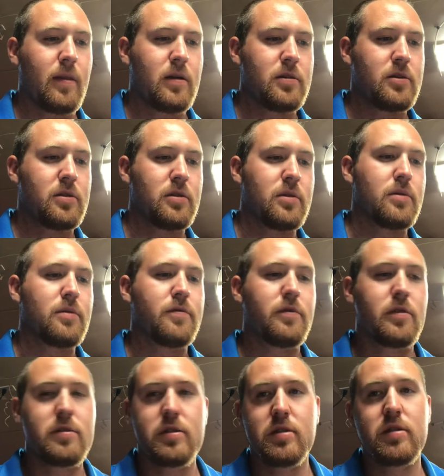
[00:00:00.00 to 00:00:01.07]
So
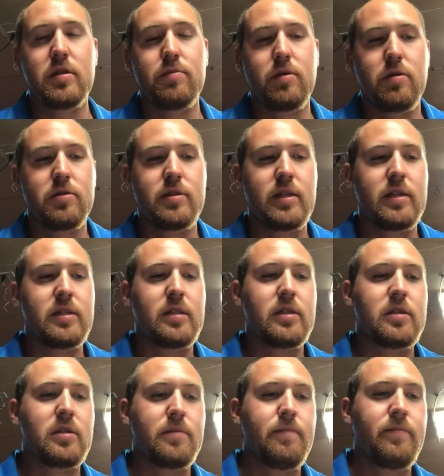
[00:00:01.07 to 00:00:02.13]
first is the approach light
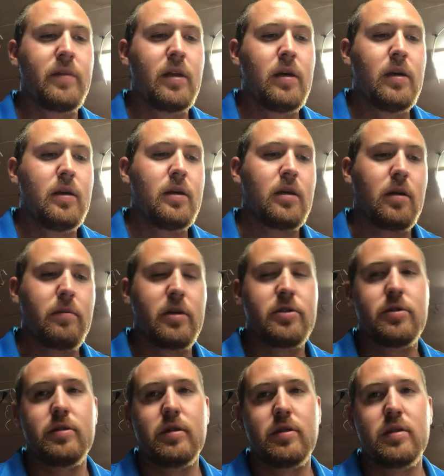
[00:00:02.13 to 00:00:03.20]
system. I
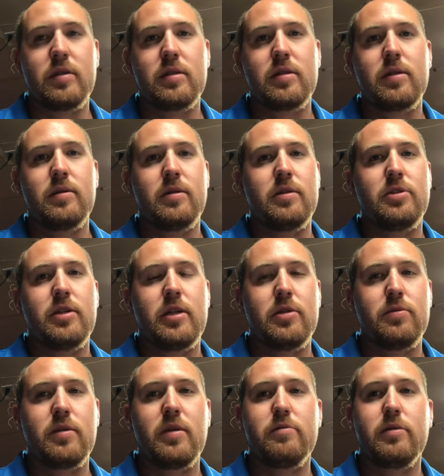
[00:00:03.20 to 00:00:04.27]
mentioned that that's going to change
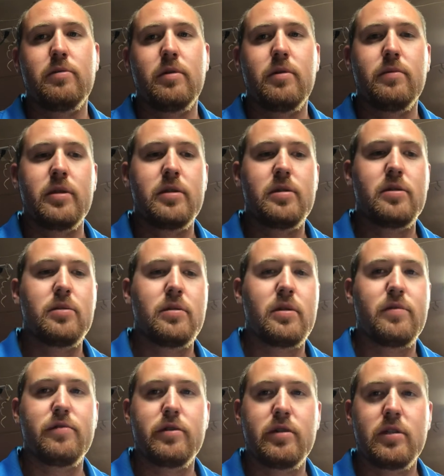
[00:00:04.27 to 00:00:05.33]
with every runway, so at the
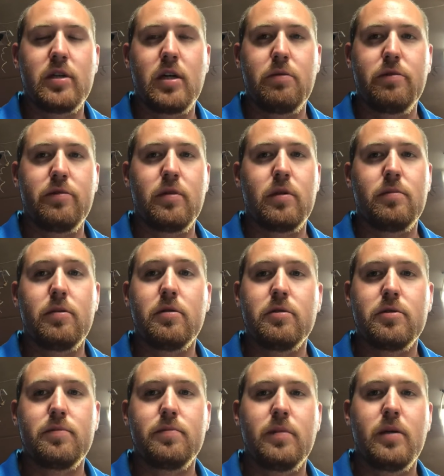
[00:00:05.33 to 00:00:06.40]
very top of our
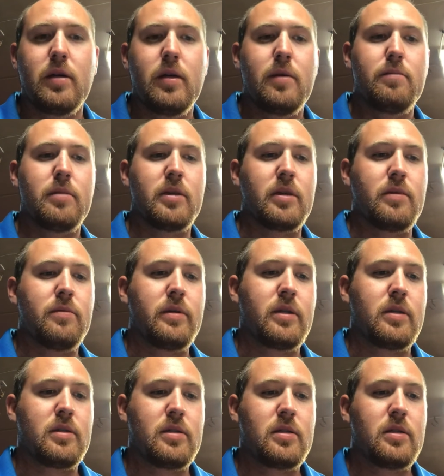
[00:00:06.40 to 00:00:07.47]
approach plate we can
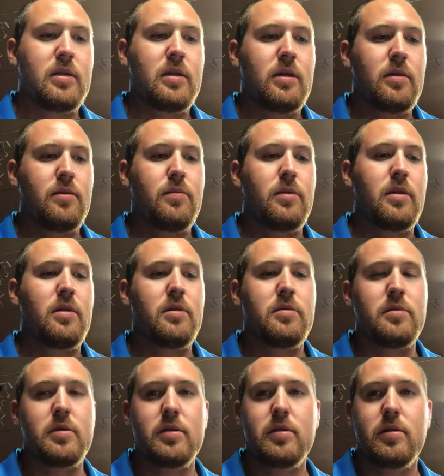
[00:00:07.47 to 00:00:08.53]
see what
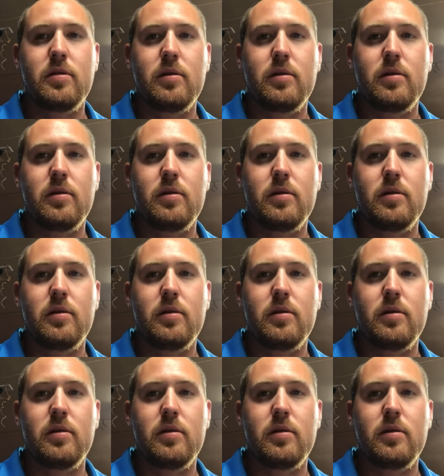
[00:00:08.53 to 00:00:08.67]
those